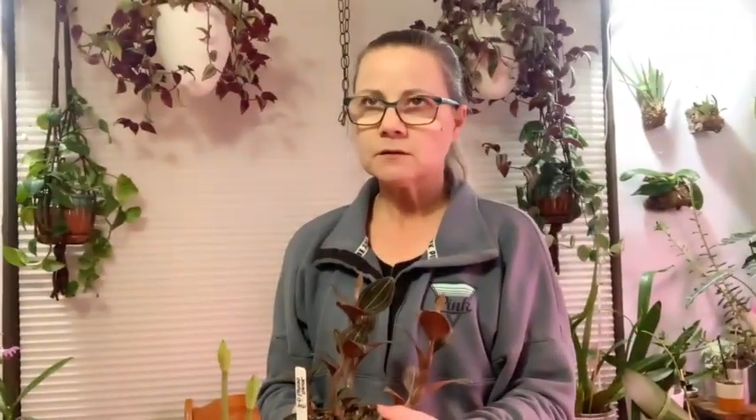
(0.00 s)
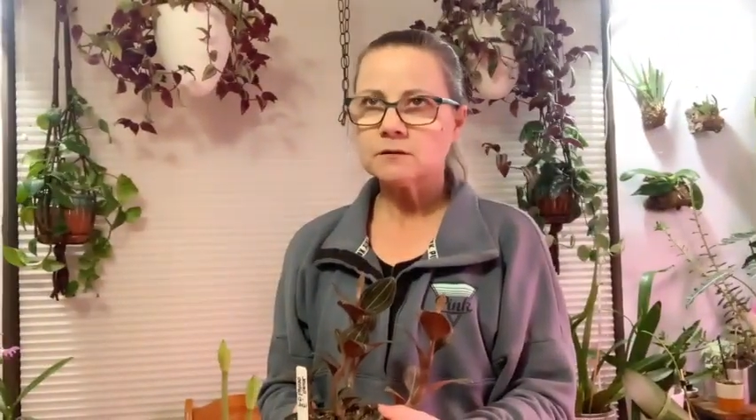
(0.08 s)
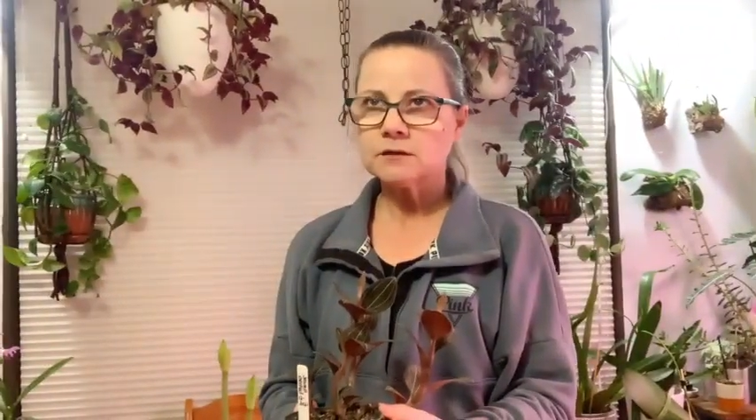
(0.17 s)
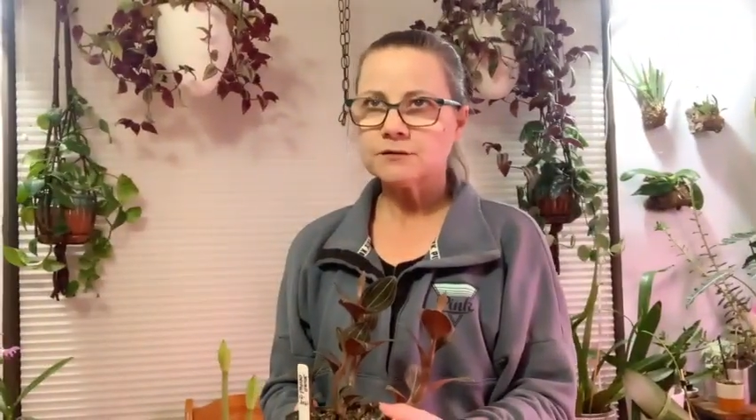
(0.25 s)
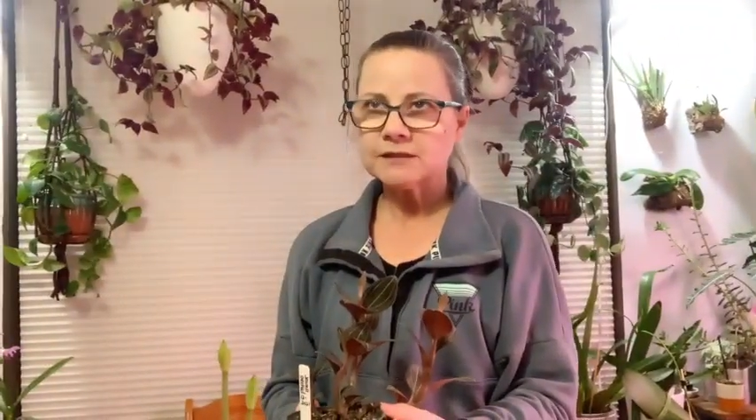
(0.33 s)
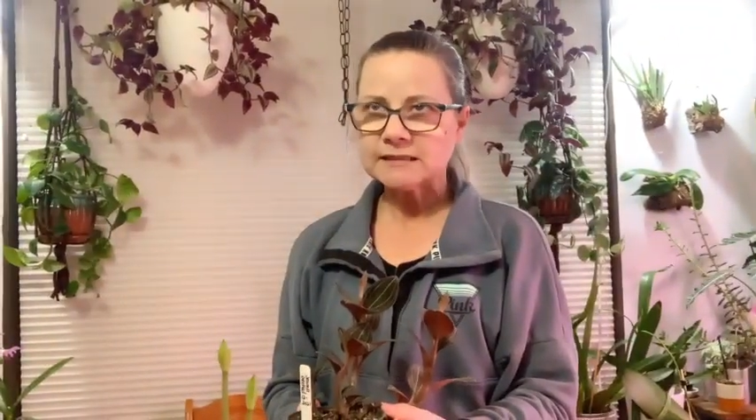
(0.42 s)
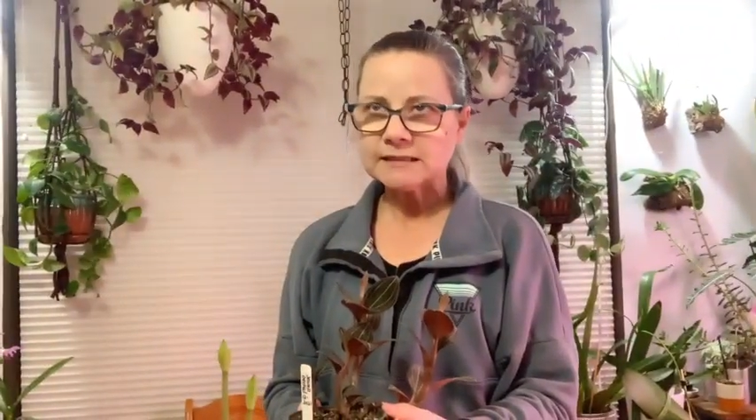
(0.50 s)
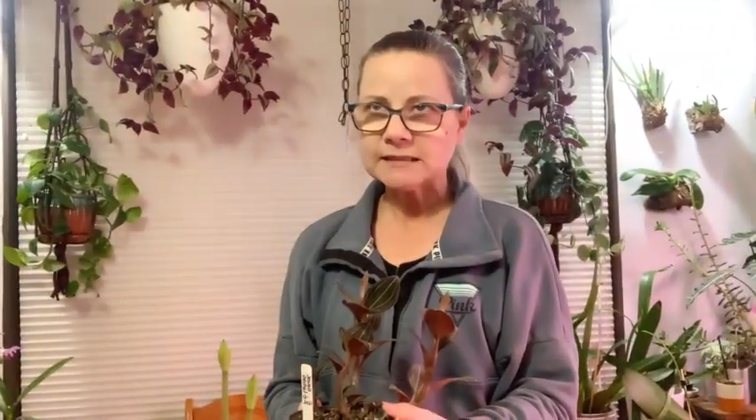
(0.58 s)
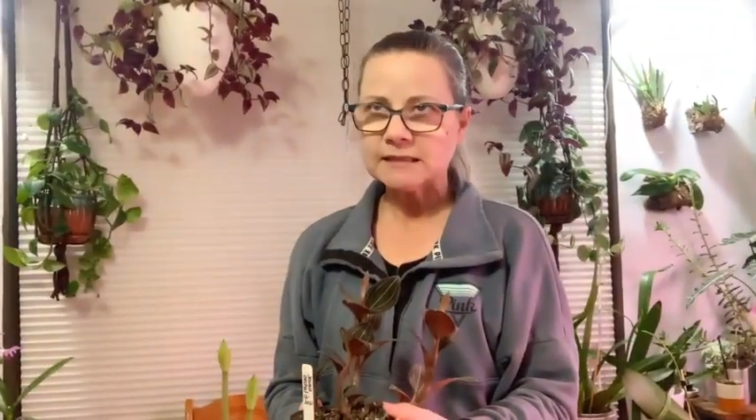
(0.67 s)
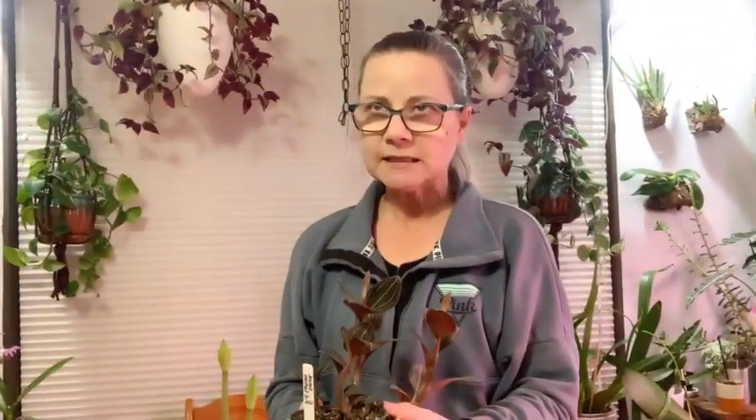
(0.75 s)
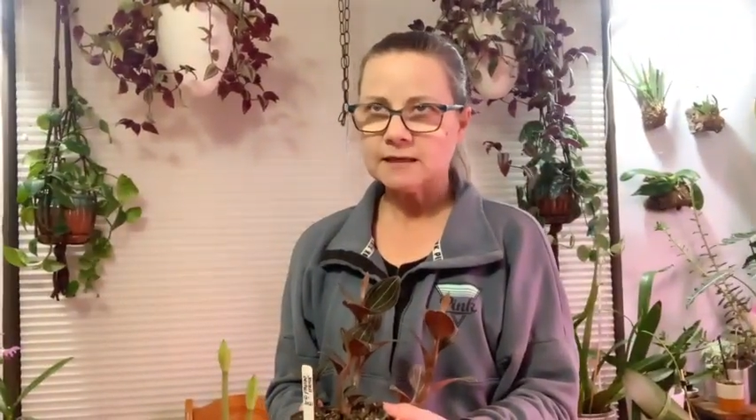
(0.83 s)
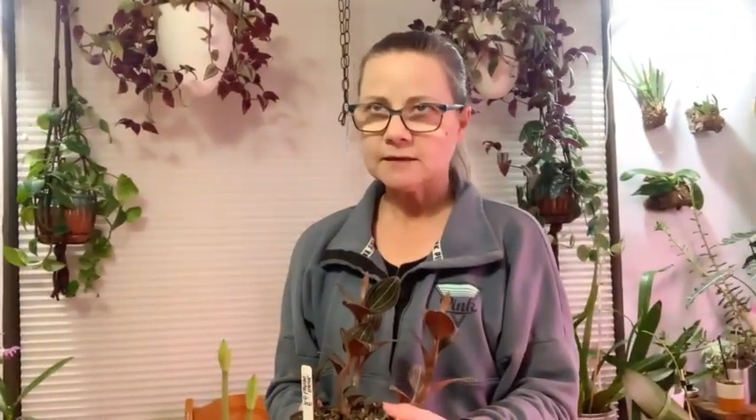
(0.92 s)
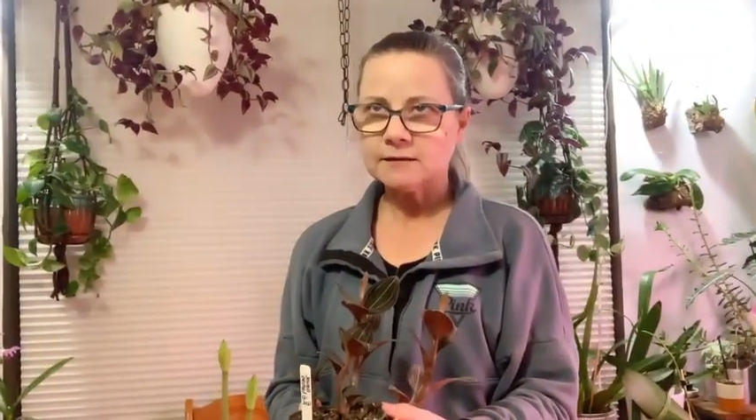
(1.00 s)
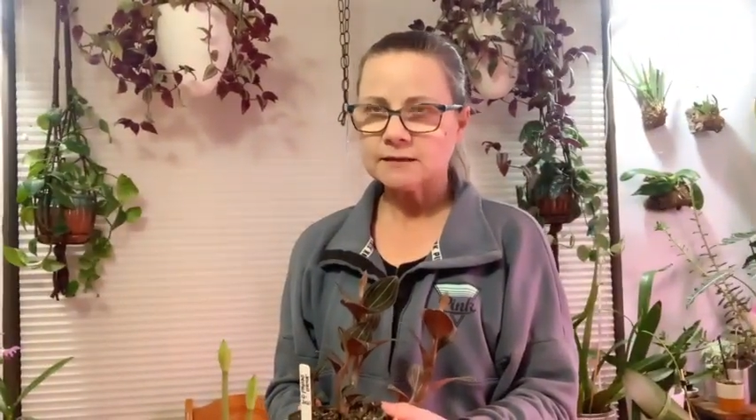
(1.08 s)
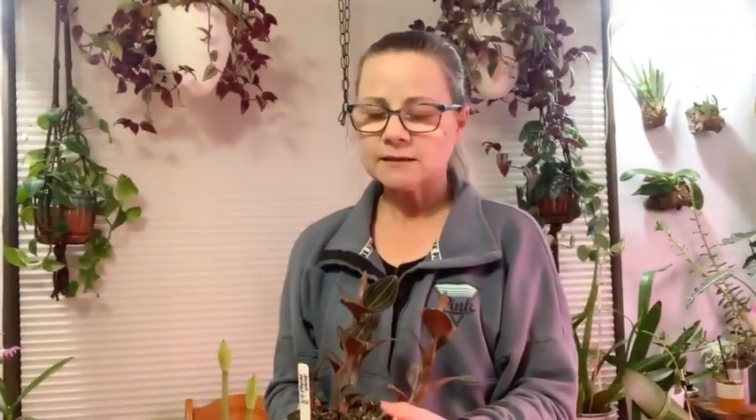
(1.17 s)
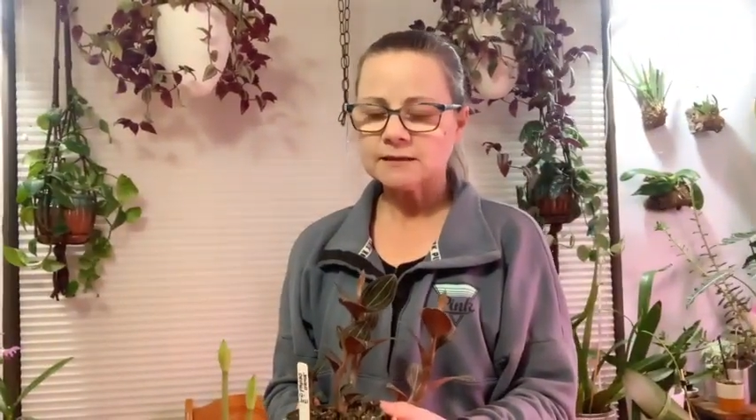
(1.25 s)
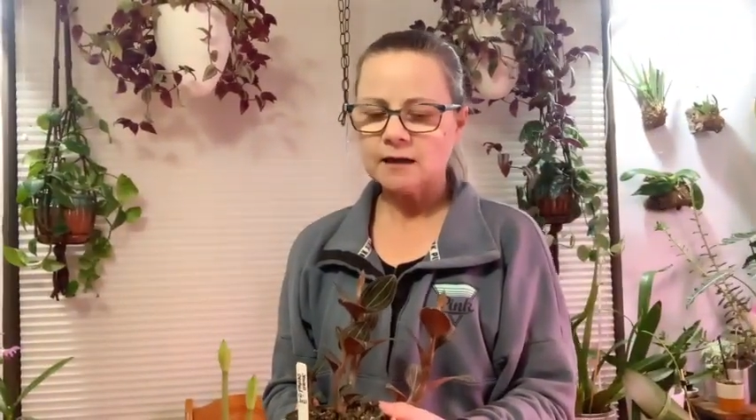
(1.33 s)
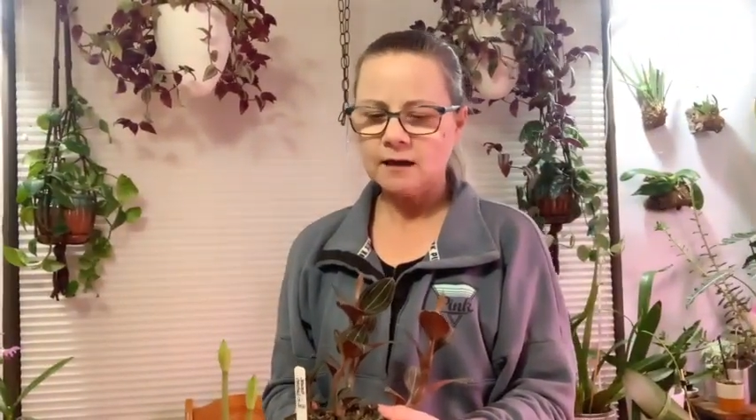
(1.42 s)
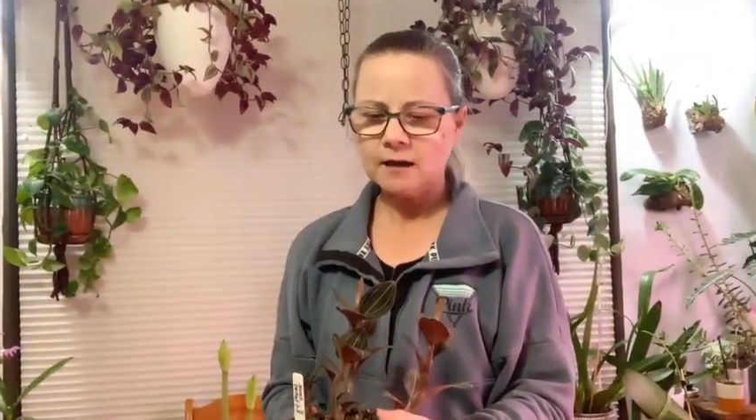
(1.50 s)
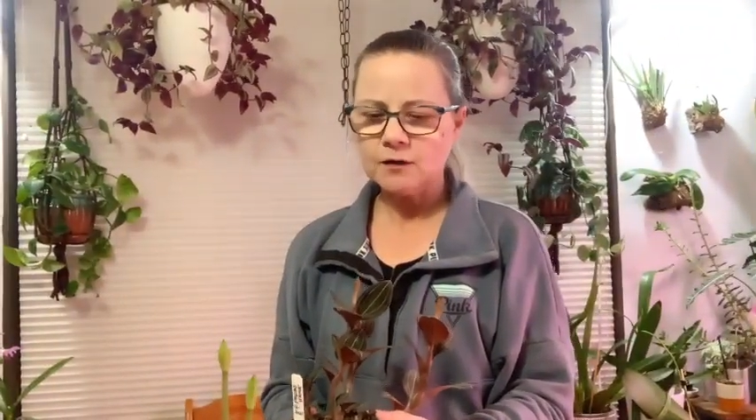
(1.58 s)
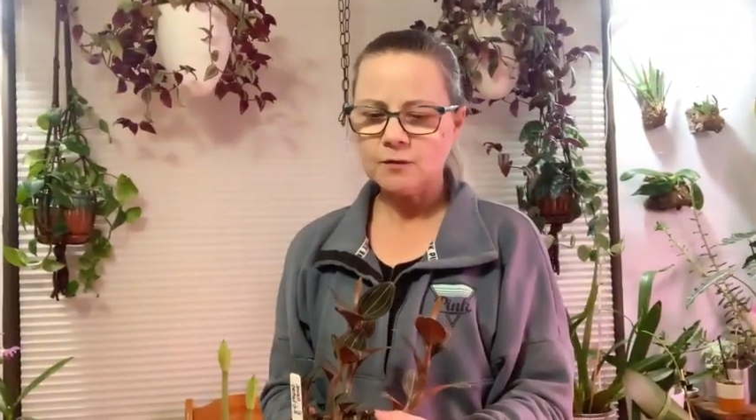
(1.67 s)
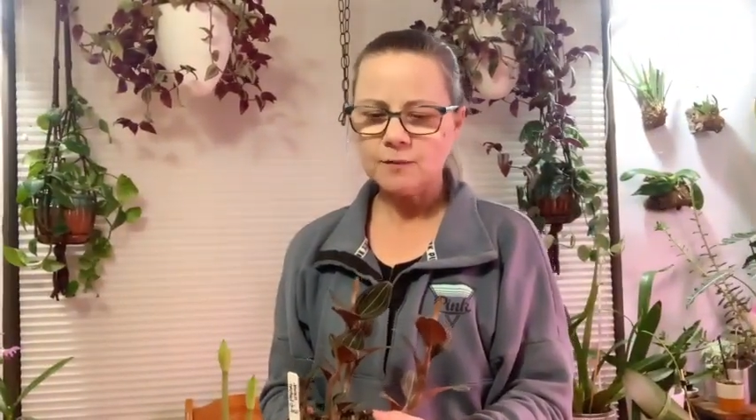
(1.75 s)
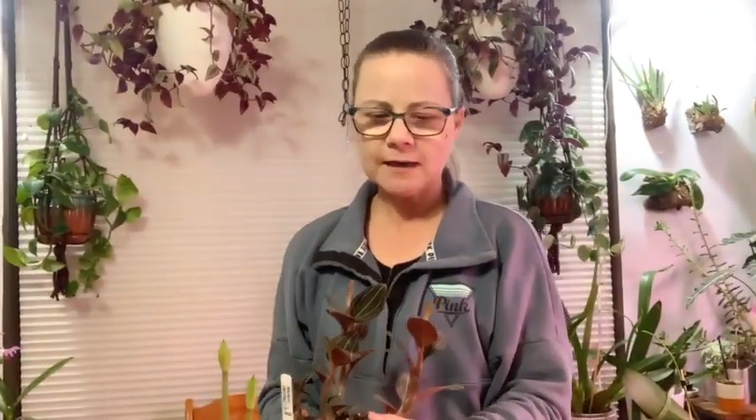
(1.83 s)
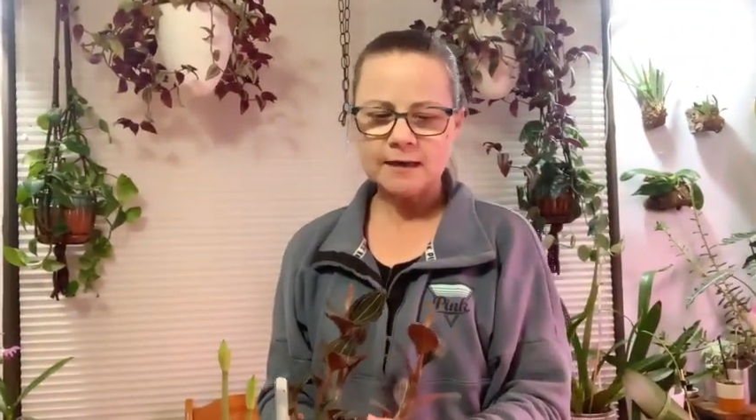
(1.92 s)
Ludicea
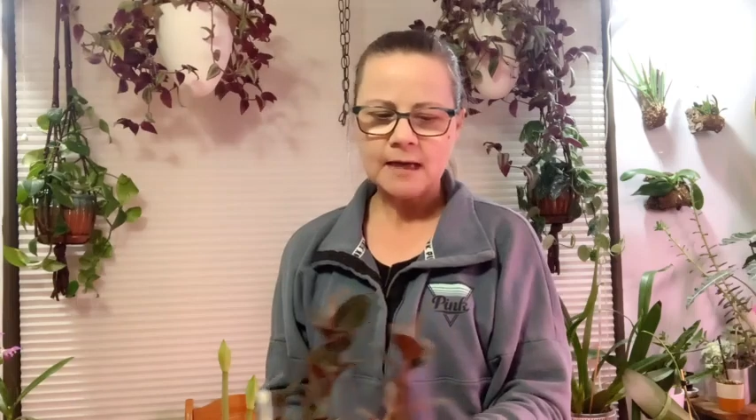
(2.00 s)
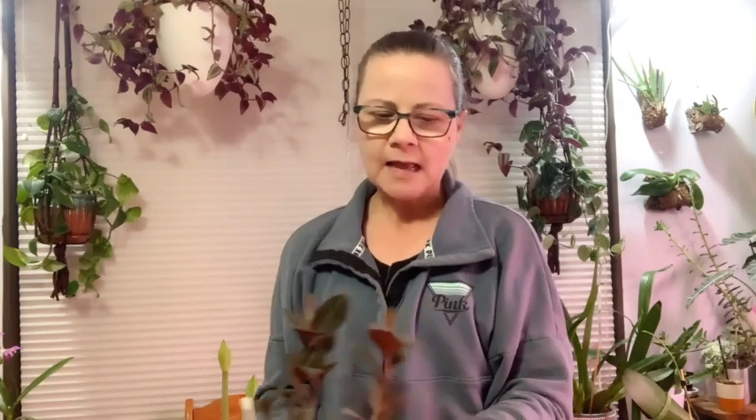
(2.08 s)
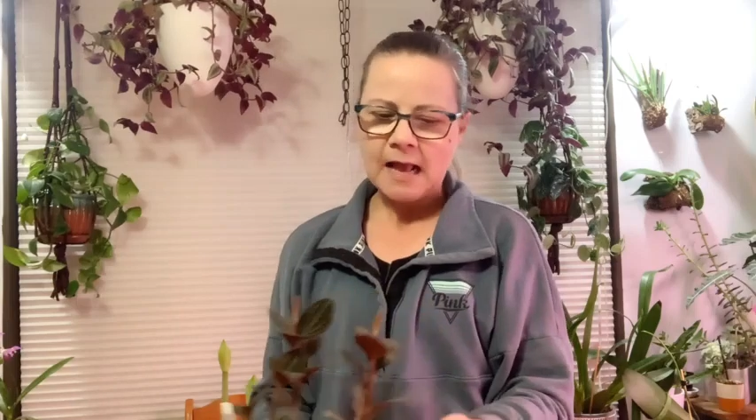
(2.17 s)
discolor, but